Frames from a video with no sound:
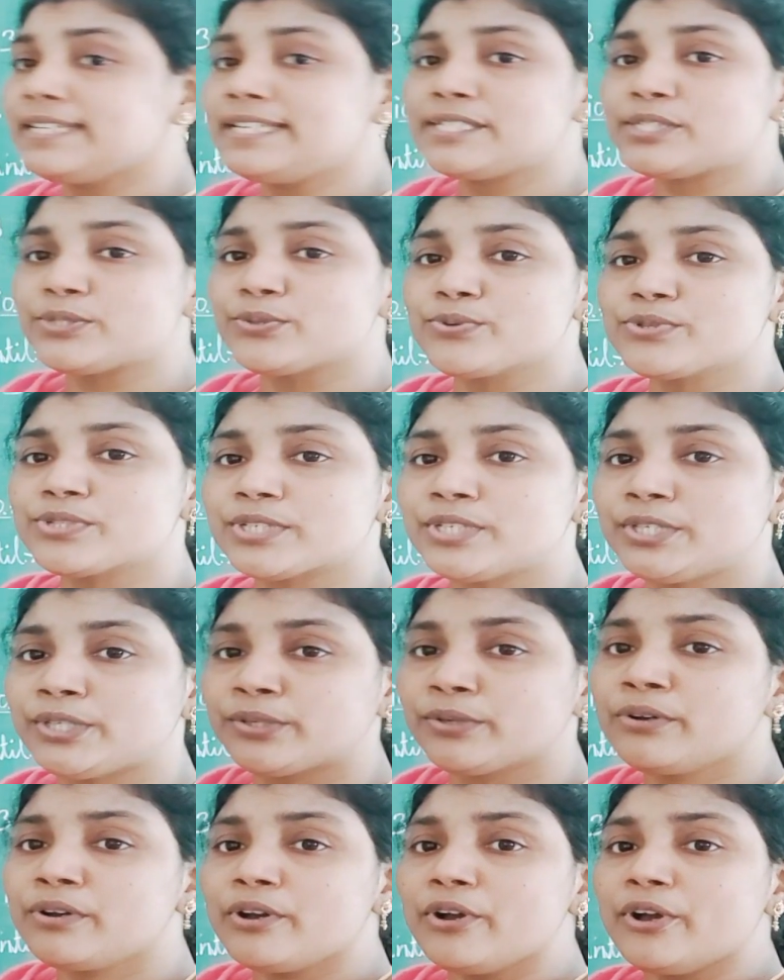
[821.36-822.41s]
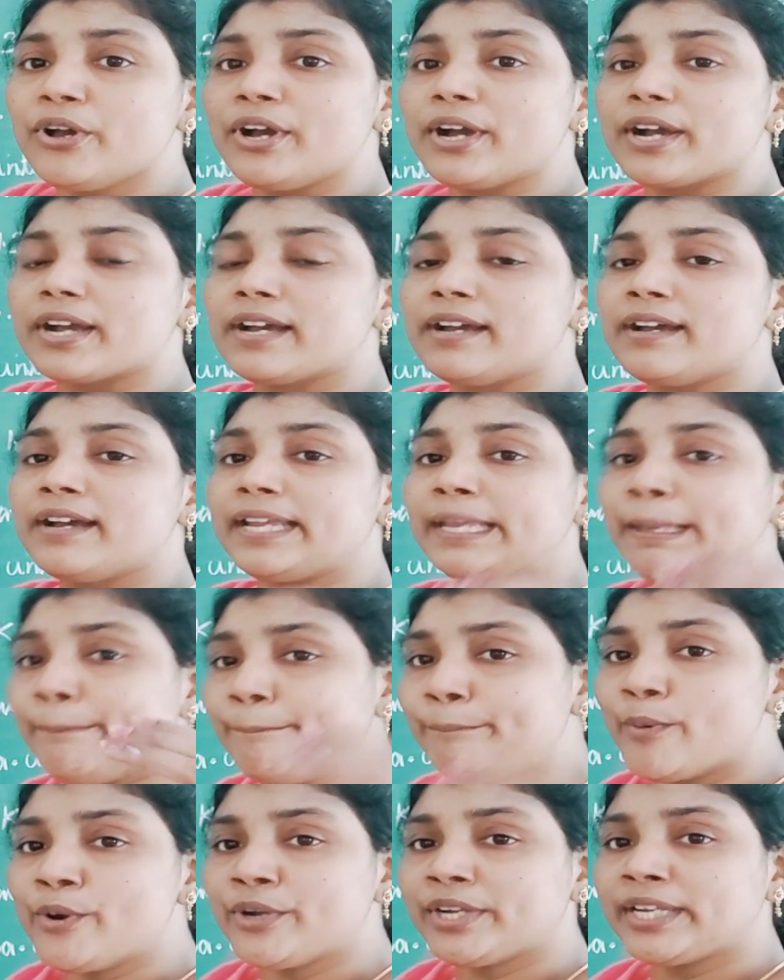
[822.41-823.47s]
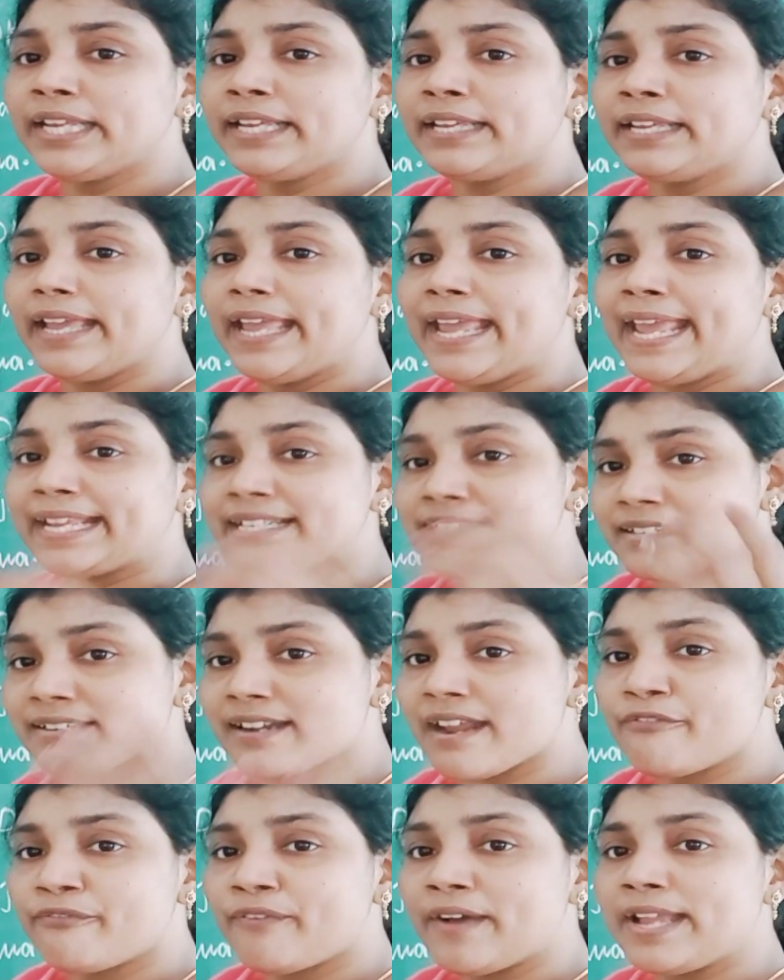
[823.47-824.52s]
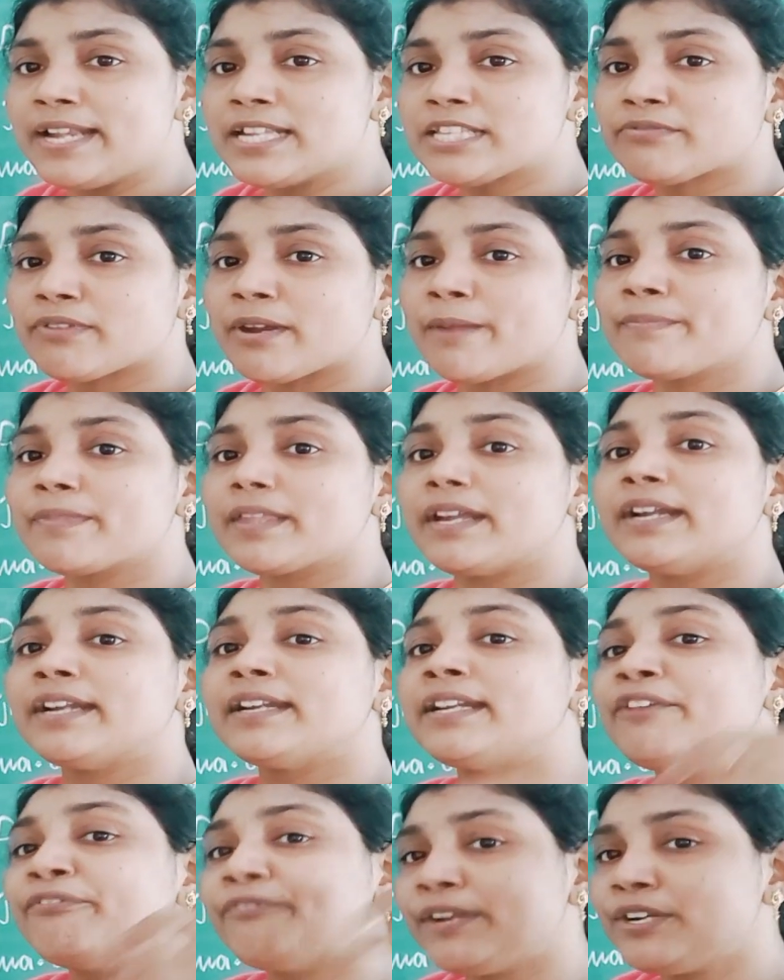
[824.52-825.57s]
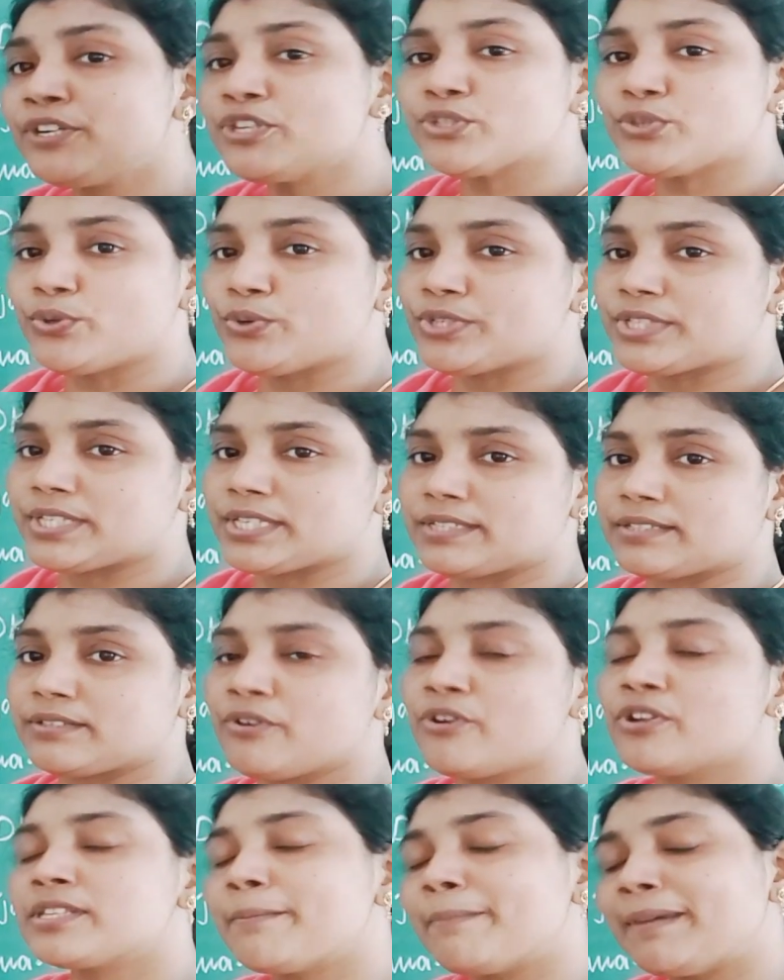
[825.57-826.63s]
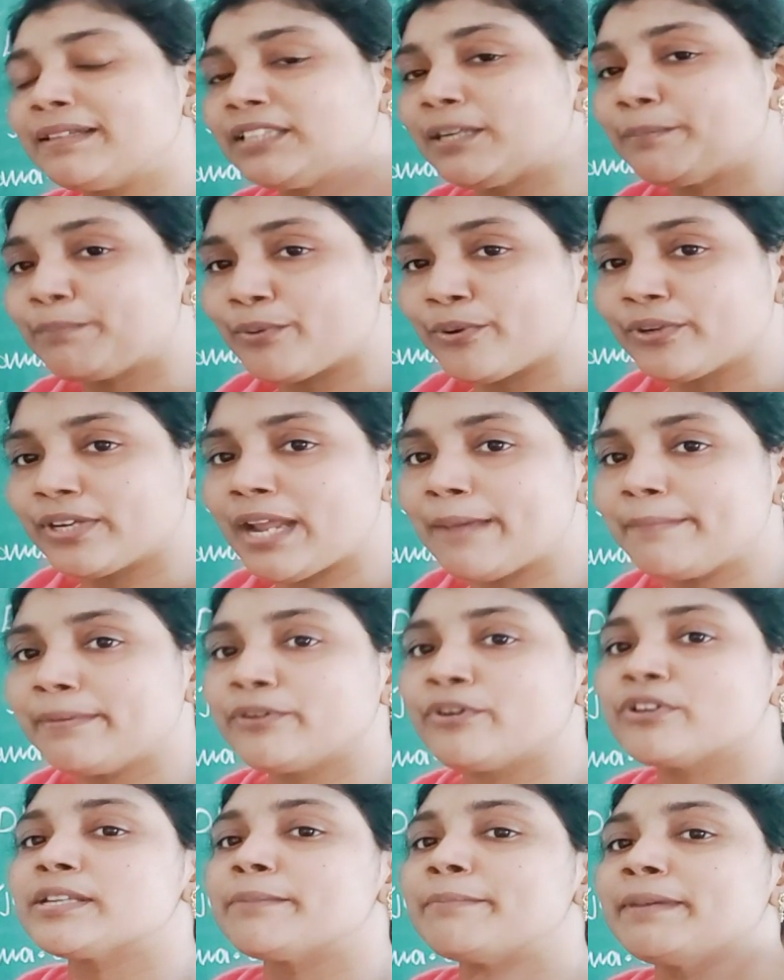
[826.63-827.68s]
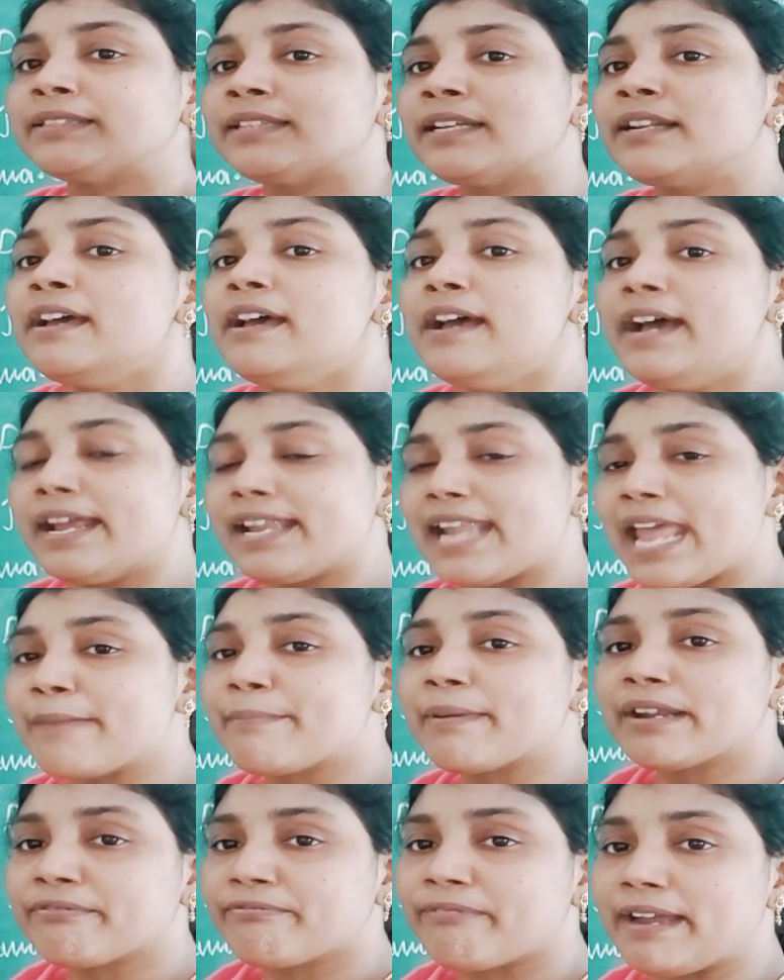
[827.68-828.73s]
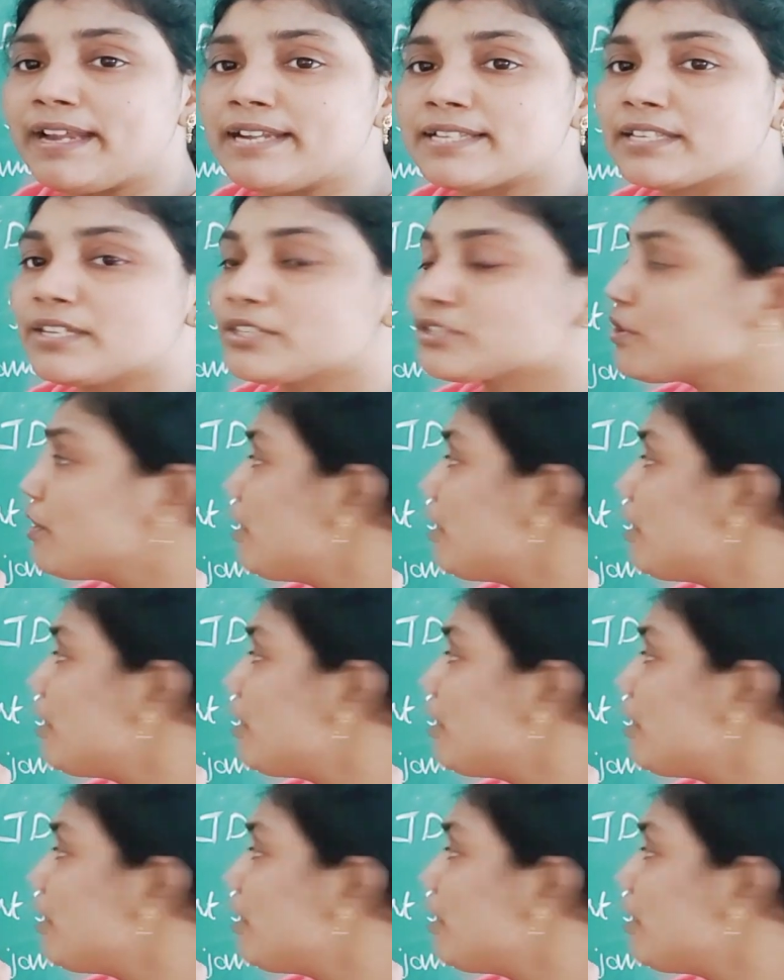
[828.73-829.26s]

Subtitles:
is used to importing extra files from different sources or some other programming or some other library files. So